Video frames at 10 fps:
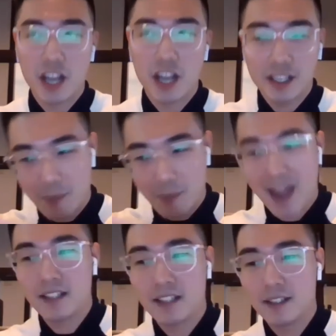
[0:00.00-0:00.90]
the
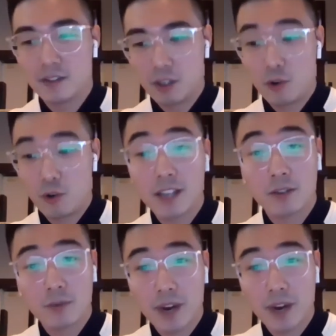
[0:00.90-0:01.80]
bad
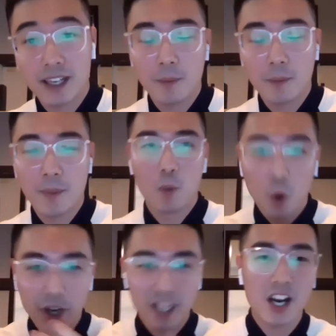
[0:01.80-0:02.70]
situation right now by
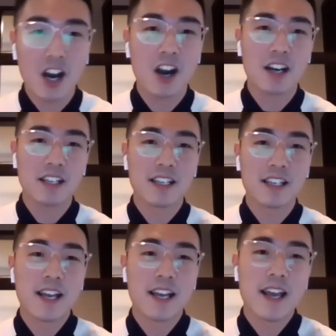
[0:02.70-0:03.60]
working hard.
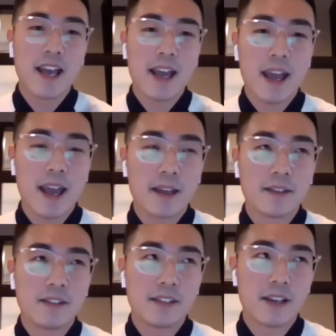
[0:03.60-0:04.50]

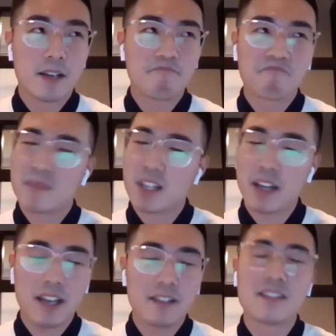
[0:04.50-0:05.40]
And
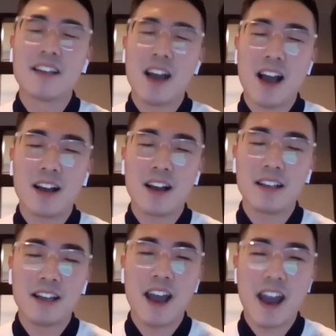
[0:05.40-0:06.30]
it's
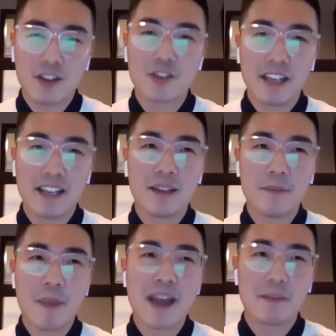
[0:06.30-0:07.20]
actually
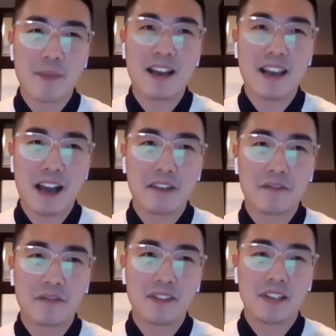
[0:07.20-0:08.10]
made my
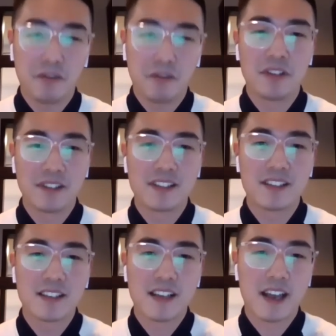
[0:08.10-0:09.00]
life different
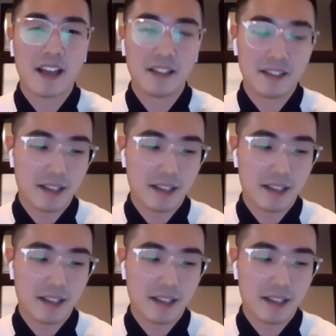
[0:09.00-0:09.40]
and